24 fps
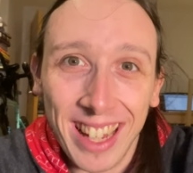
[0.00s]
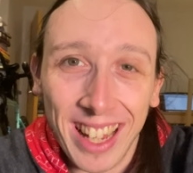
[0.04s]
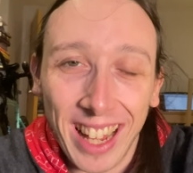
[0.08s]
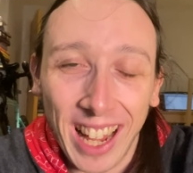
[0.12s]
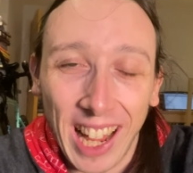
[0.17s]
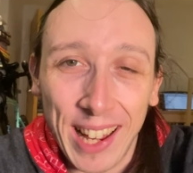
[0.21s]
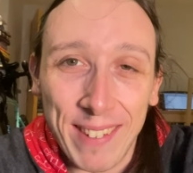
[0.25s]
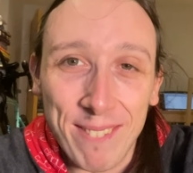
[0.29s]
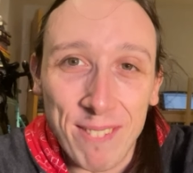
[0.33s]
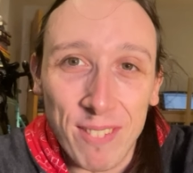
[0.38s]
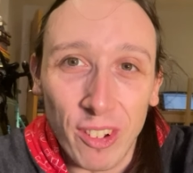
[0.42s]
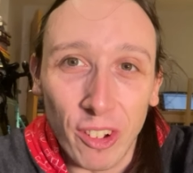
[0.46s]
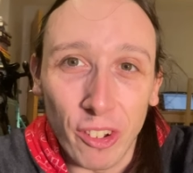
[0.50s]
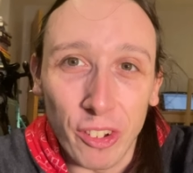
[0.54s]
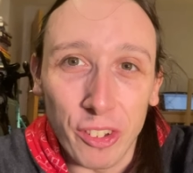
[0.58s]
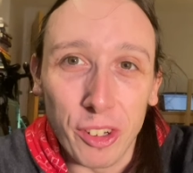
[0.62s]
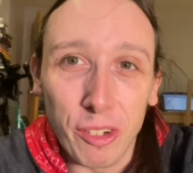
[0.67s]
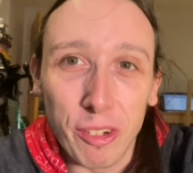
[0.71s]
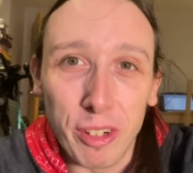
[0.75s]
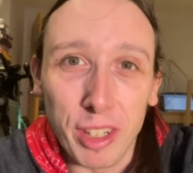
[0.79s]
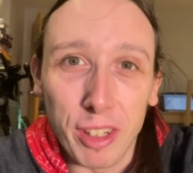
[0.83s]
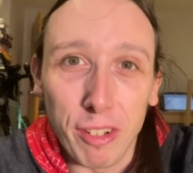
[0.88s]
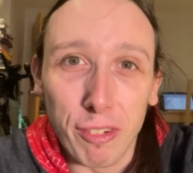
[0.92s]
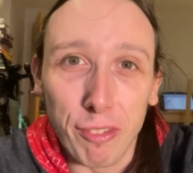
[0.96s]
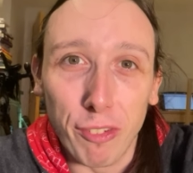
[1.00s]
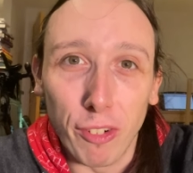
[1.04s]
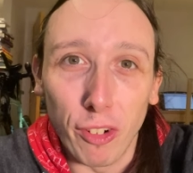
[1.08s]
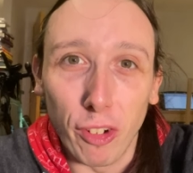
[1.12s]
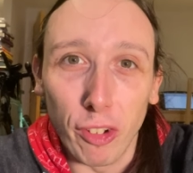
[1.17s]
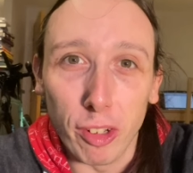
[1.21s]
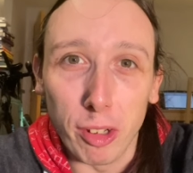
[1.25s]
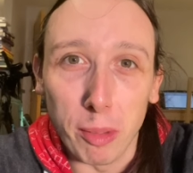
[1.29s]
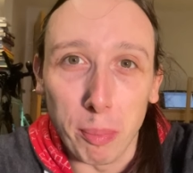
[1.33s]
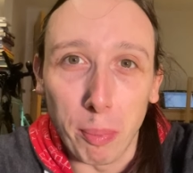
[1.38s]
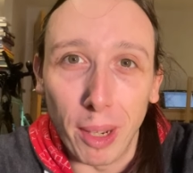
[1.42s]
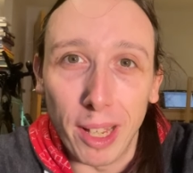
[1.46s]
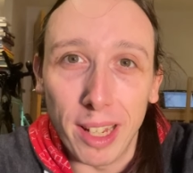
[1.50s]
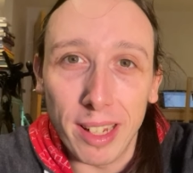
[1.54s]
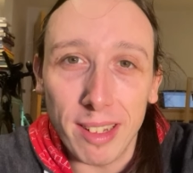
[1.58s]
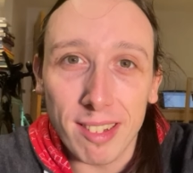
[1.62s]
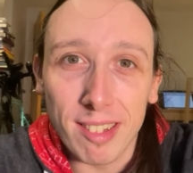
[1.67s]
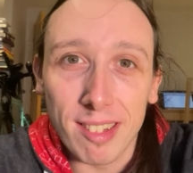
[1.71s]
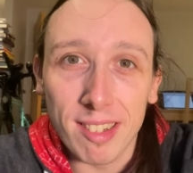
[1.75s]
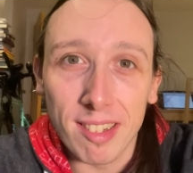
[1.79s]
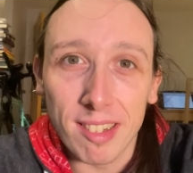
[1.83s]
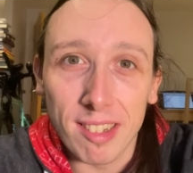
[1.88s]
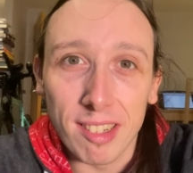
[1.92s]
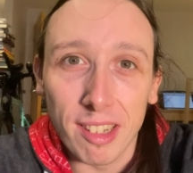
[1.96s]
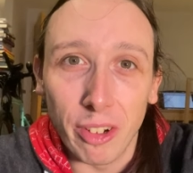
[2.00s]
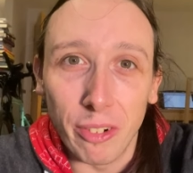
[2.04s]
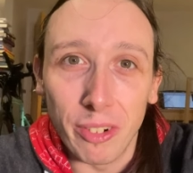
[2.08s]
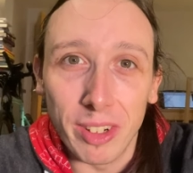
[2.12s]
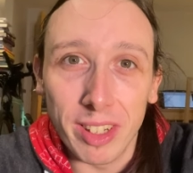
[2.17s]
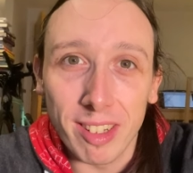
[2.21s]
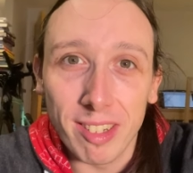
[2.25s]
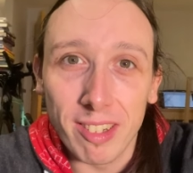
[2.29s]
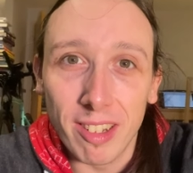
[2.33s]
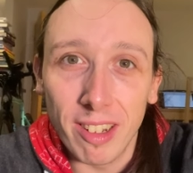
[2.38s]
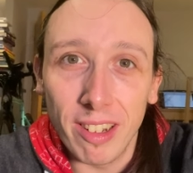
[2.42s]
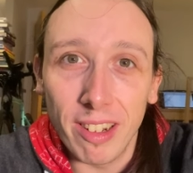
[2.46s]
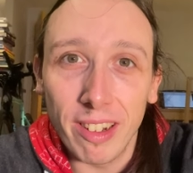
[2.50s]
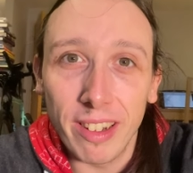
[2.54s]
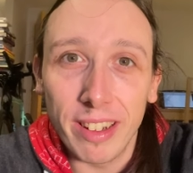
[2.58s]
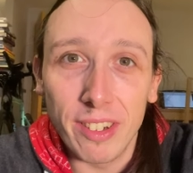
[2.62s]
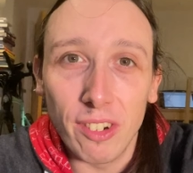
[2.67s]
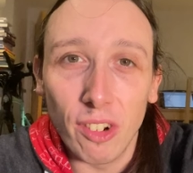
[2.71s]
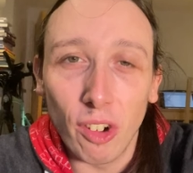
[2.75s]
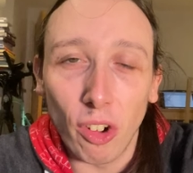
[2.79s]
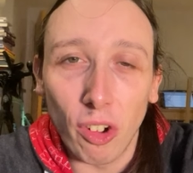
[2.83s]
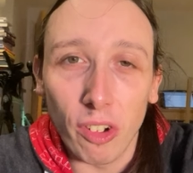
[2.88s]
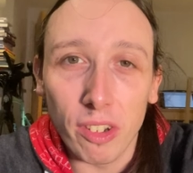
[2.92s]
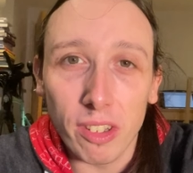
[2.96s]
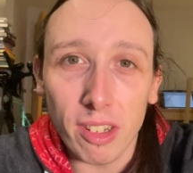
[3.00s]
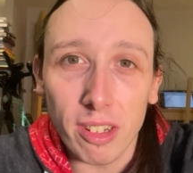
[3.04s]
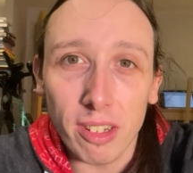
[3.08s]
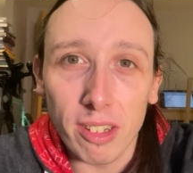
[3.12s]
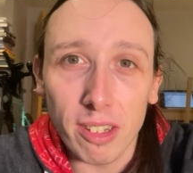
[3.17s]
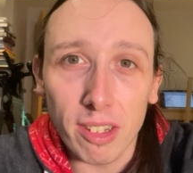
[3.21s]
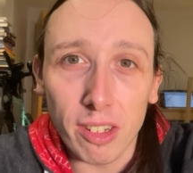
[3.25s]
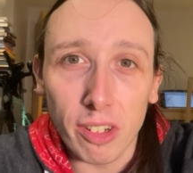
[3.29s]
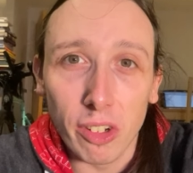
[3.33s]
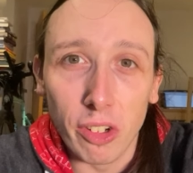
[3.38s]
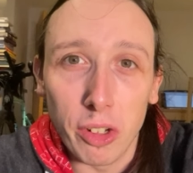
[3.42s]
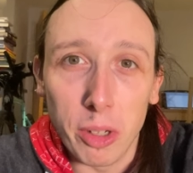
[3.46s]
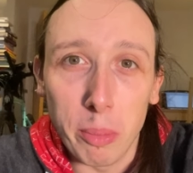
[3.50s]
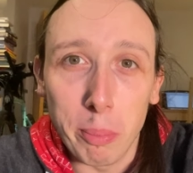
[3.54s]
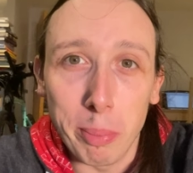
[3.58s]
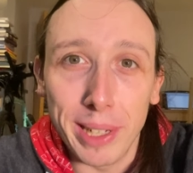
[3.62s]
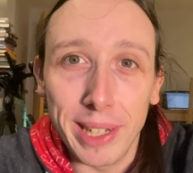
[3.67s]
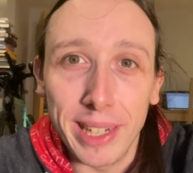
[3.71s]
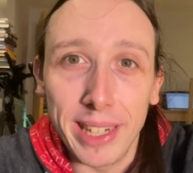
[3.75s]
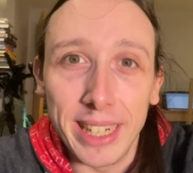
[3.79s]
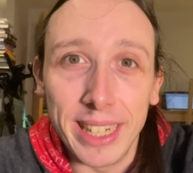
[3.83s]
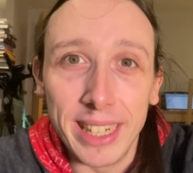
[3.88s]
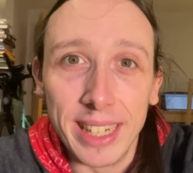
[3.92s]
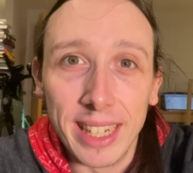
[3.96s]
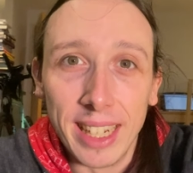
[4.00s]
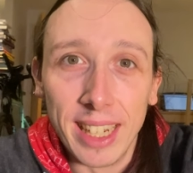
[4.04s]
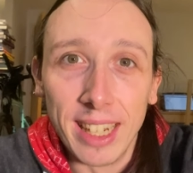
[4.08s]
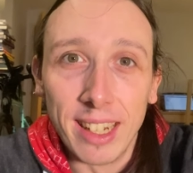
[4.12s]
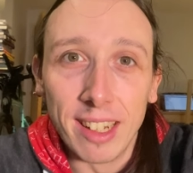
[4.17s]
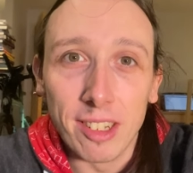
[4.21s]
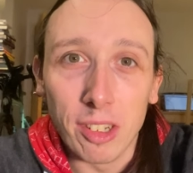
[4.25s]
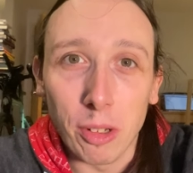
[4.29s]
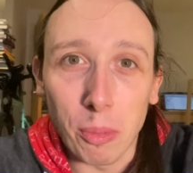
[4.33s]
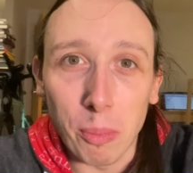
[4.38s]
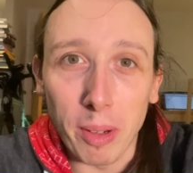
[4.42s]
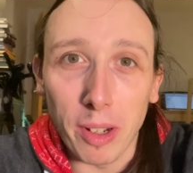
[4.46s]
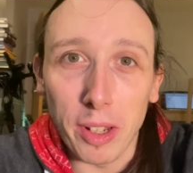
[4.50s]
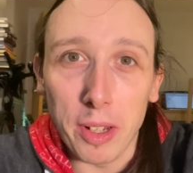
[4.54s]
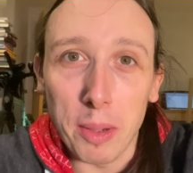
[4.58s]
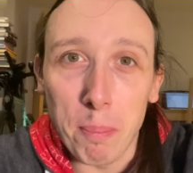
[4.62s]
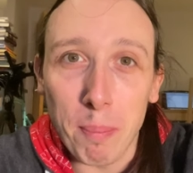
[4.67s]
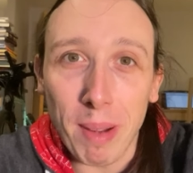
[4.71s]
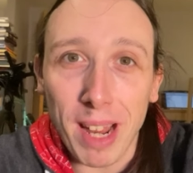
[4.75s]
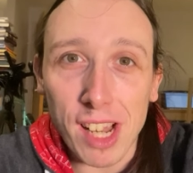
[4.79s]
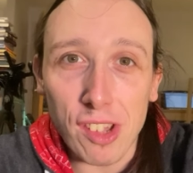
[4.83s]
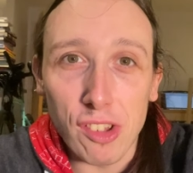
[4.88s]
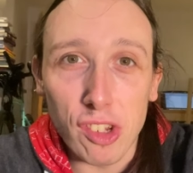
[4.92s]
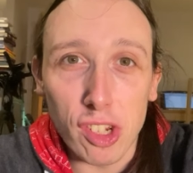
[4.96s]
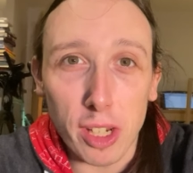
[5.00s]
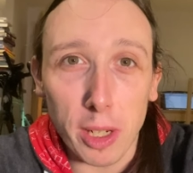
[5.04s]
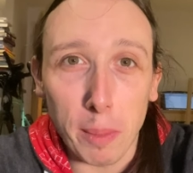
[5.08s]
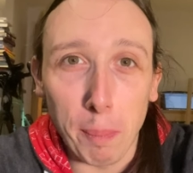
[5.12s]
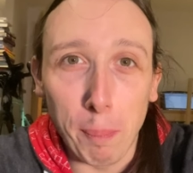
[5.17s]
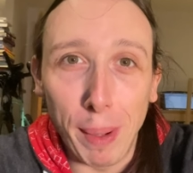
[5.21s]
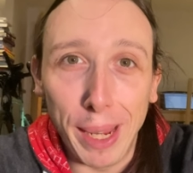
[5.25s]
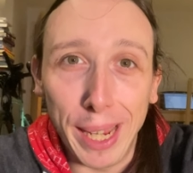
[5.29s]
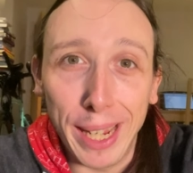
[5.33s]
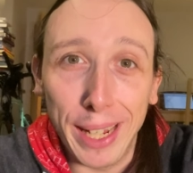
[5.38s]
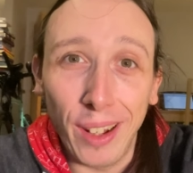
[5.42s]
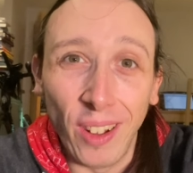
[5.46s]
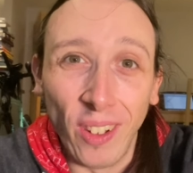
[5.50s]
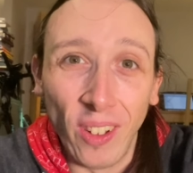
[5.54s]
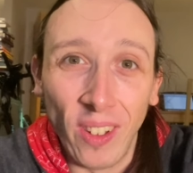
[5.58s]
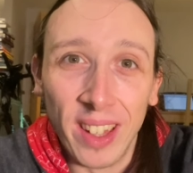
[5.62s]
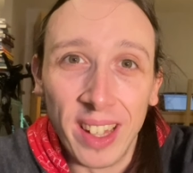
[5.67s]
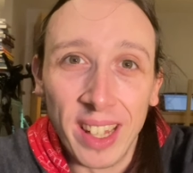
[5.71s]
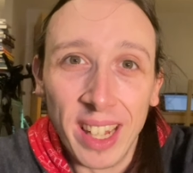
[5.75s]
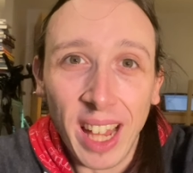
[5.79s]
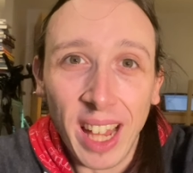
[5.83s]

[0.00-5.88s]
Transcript: And not doing the full splits, so it's certainly not going to be some kind of magic pill